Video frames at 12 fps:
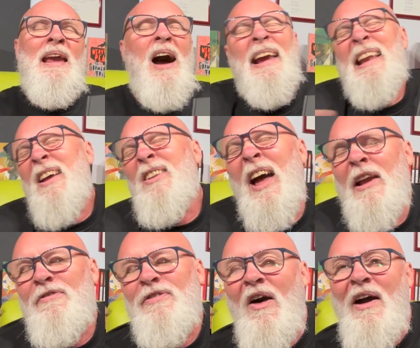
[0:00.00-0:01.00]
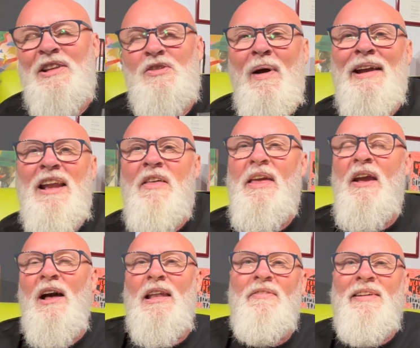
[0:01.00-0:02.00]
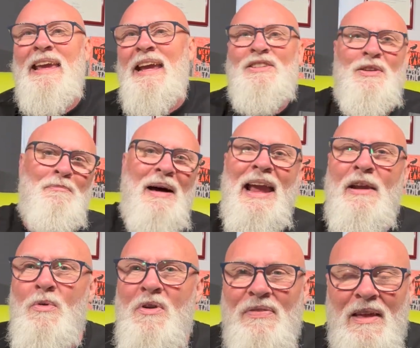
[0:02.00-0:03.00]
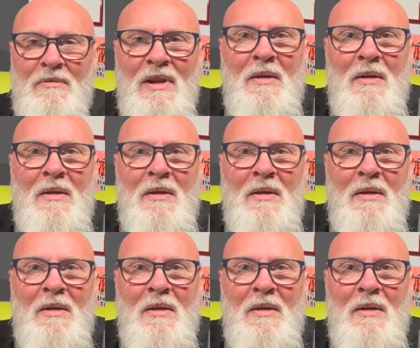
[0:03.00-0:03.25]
I don't like flying, so I don't think I'll ever get to Beirut and